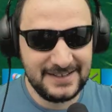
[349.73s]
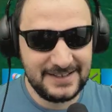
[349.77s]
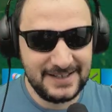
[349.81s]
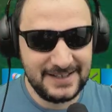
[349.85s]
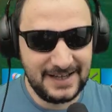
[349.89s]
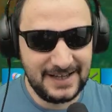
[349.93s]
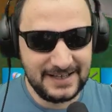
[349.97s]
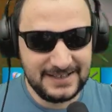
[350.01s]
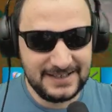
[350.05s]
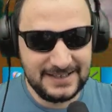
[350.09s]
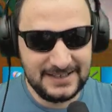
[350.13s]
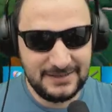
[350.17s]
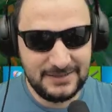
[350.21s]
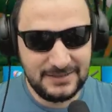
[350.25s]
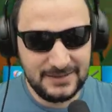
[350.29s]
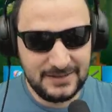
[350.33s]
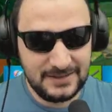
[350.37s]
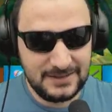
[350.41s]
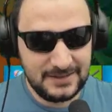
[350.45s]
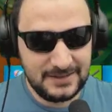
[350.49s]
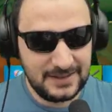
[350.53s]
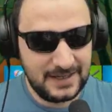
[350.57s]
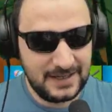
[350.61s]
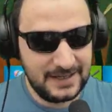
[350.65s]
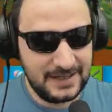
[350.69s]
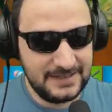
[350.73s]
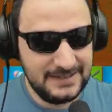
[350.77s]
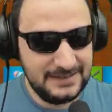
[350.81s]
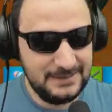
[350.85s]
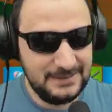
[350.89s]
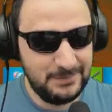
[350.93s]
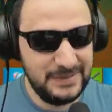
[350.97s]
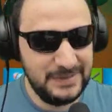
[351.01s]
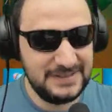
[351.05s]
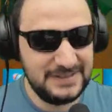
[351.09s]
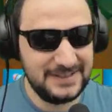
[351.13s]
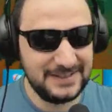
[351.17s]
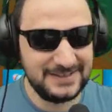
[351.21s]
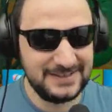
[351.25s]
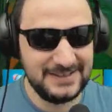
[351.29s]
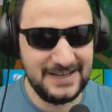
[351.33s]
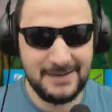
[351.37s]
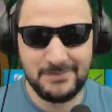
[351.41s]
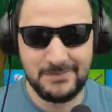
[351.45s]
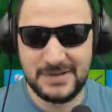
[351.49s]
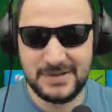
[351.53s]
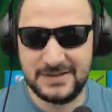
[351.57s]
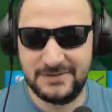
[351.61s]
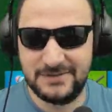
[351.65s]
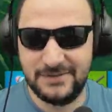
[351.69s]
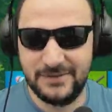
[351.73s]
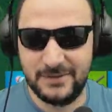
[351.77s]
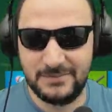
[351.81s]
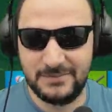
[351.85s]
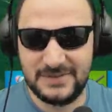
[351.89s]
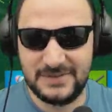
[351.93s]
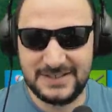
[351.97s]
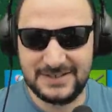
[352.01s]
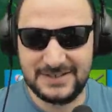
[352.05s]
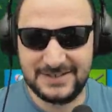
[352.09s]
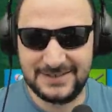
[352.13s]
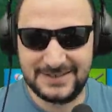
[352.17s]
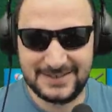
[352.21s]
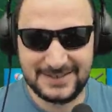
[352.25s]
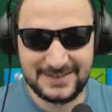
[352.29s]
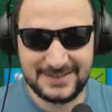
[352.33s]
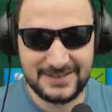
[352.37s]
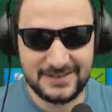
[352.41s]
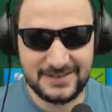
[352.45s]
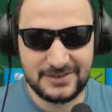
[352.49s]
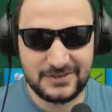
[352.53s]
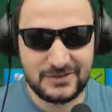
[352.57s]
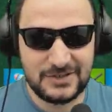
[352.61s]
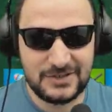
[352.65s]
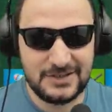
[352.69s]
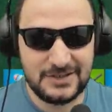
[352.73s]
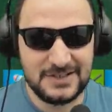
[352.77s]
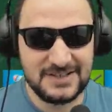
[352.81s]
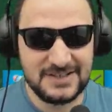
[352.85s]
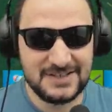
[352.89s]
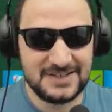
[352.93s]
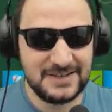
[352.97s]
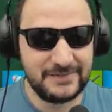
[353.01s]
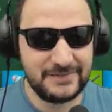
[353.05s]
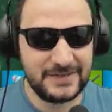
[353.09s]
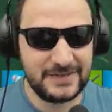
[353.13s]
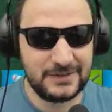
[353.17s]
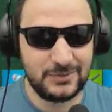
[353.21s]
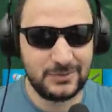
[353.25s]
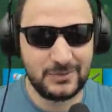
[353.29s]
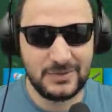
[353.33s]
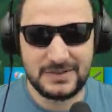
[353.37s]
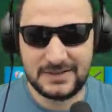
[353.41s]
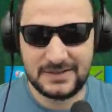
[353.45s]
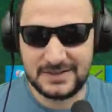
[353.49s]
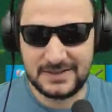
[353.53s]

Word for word: I need I need better numbers from this uh, G T seven twenty.